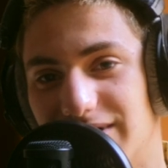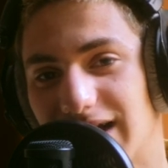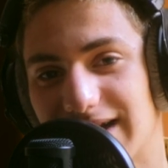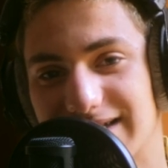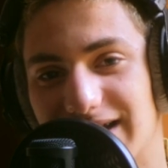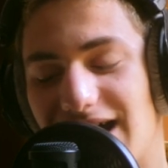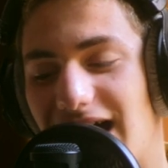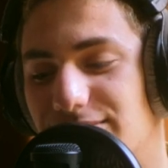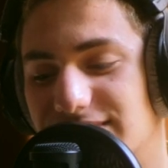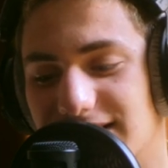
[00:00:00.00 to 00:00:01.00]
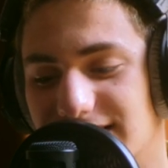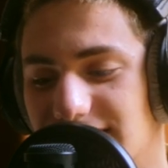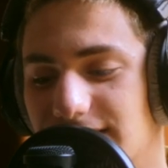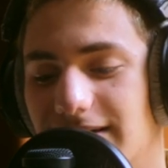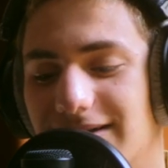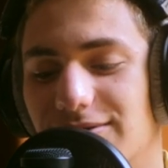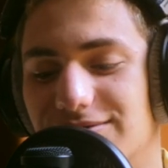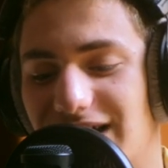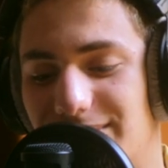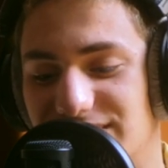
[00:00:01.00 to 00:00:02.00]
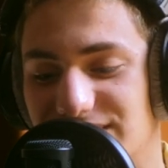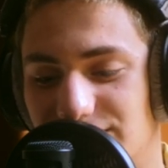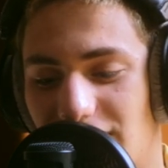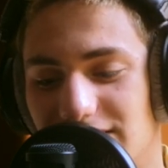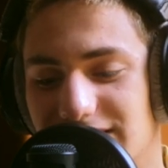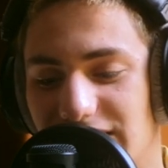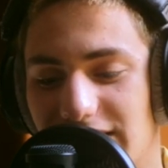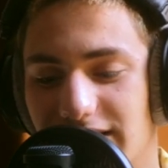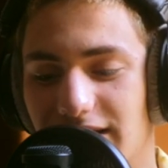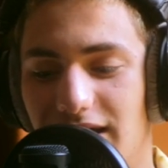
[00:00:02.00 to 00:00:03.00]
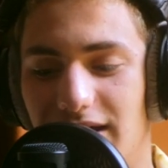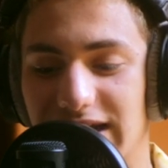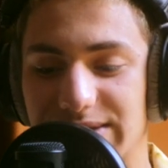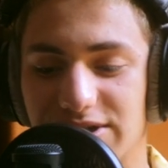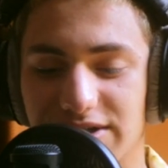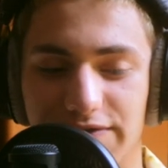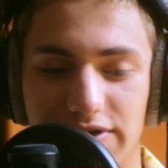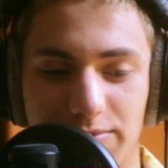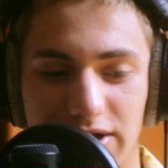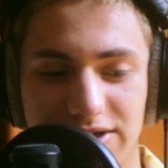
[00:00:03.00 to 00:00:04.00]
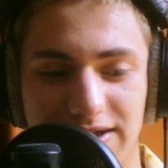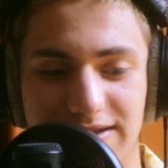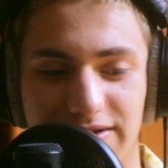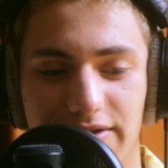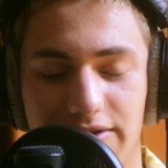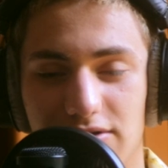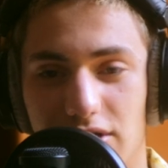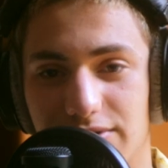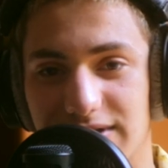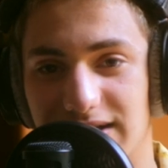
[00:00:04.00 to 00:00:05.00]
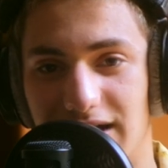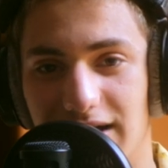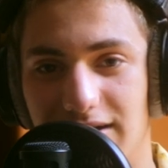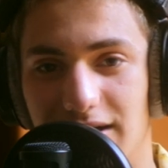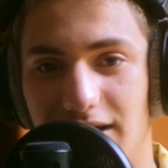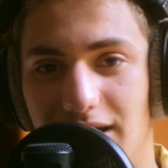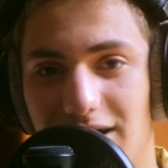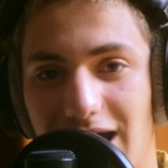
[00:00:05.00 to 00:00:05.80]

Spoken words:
And like I said, I was considering an Oldtimer strongly. So I think, especially if your budget is on the lower side,